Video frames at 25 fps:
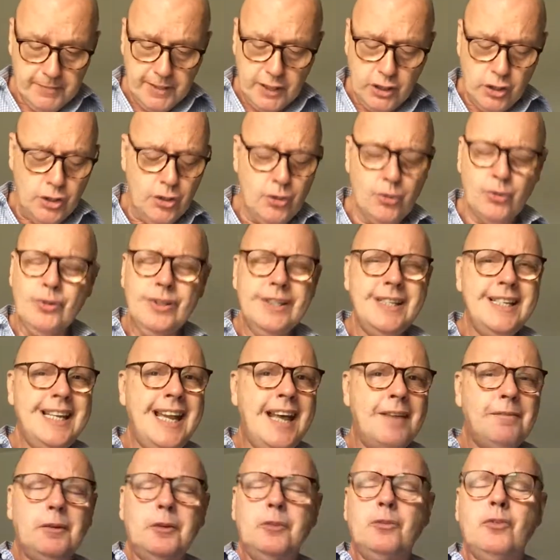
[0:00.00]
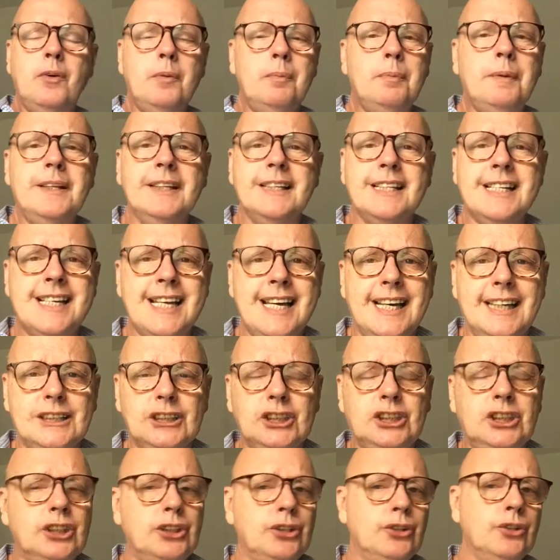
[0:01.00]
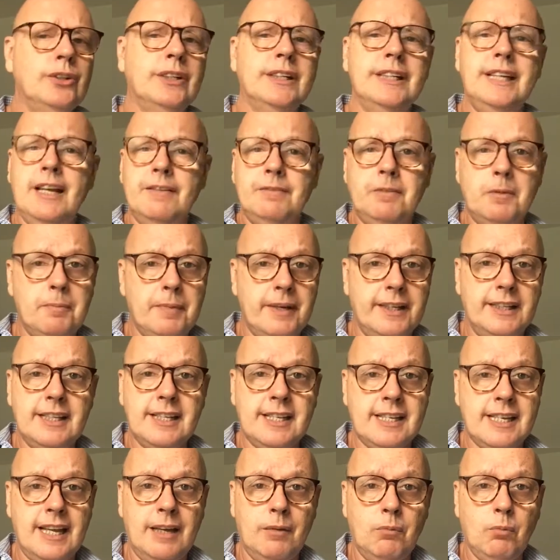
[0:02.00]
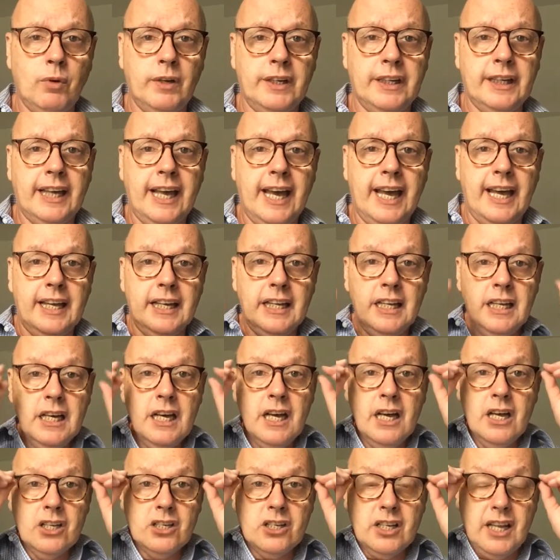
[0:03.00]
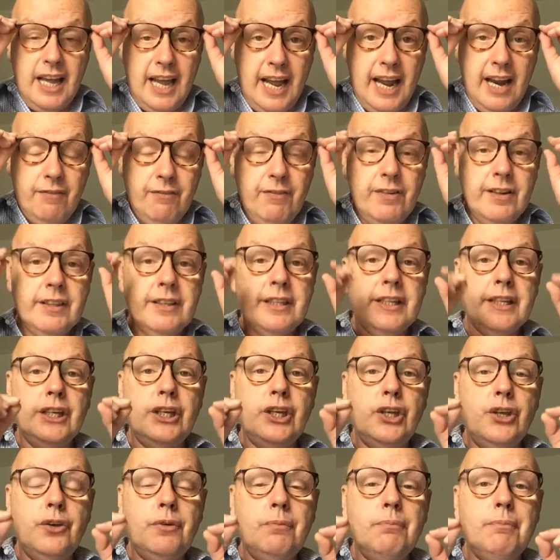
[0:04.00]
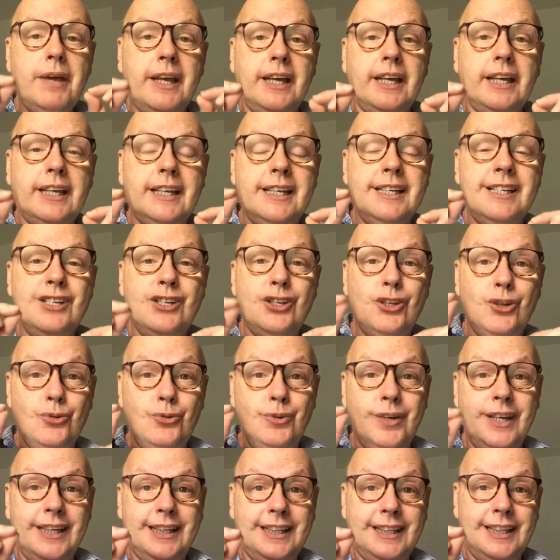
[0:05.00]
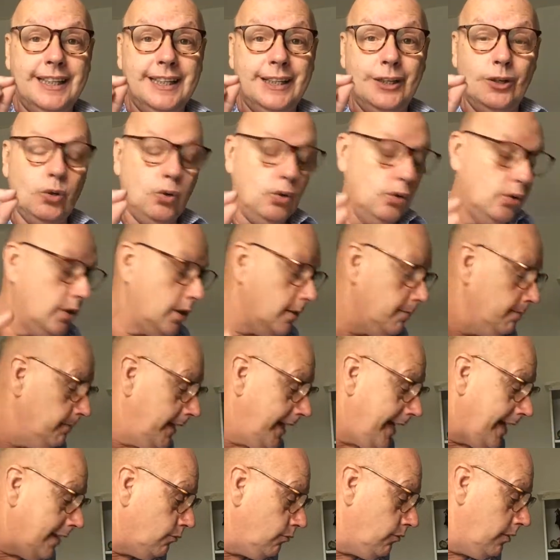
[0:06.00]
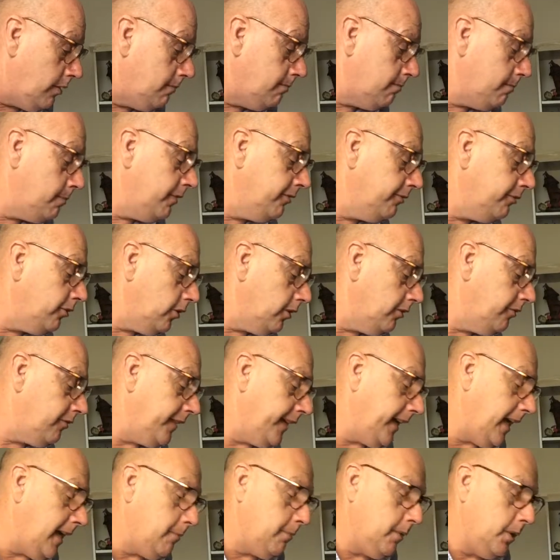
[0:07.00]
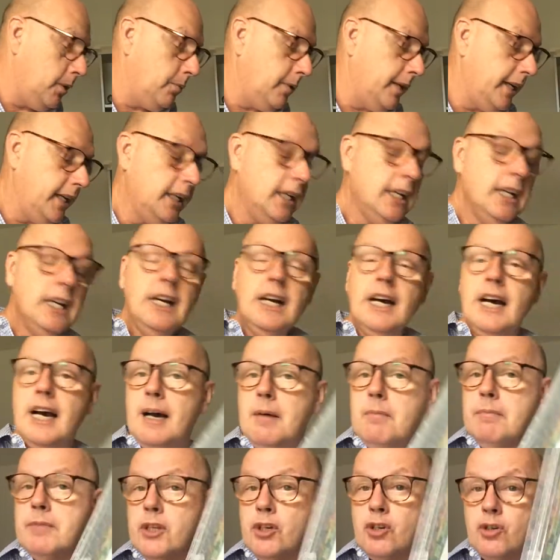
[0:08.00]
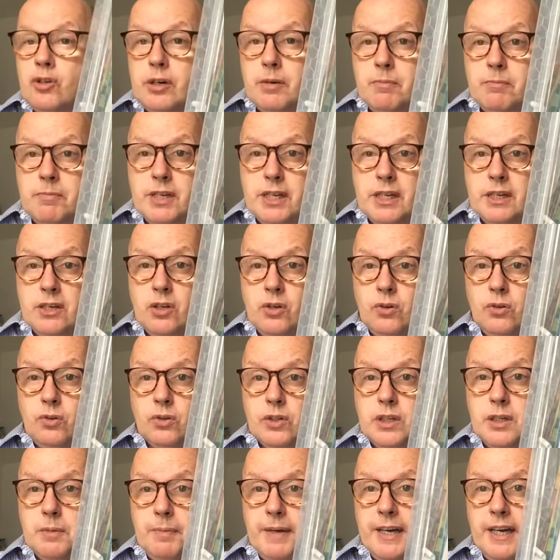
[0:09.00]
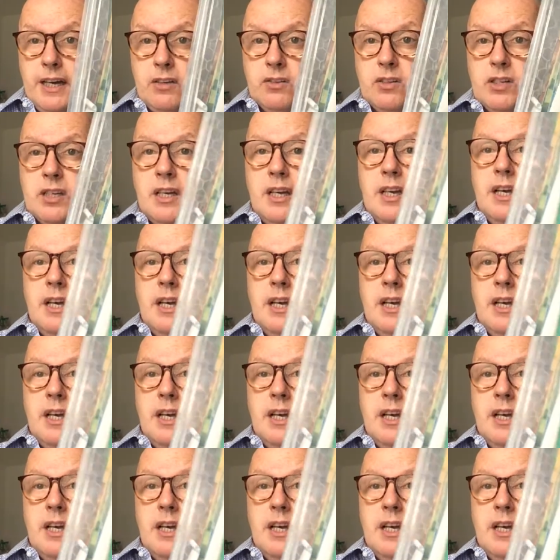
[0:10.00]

You can never repeat the texture. You can never make the same one again. So everything you make is uniquely yours. And before I forget, by the way, the trims I talked about,